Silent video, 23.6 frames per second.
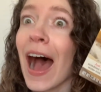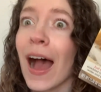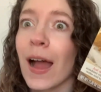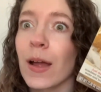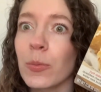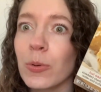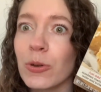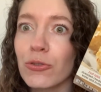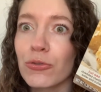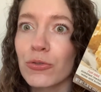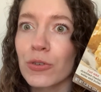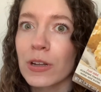
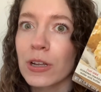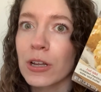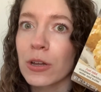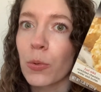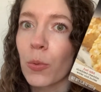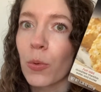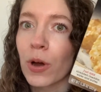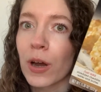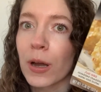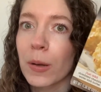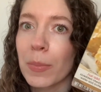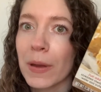was really
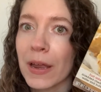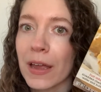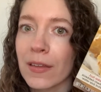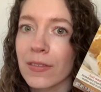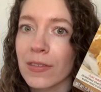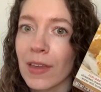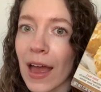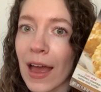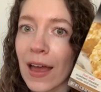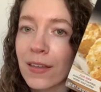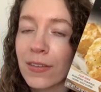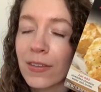worried because
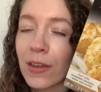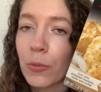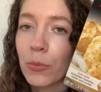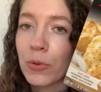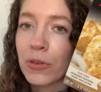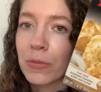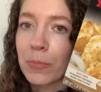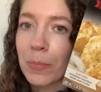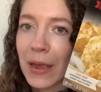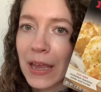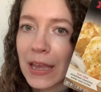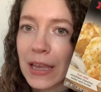as I was
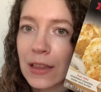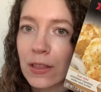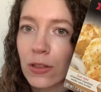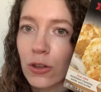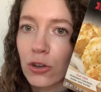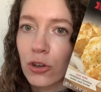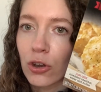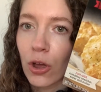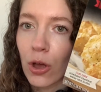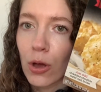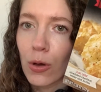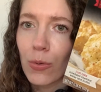making the
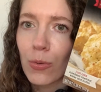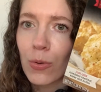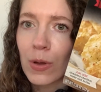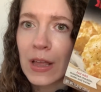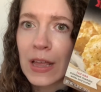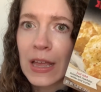dough,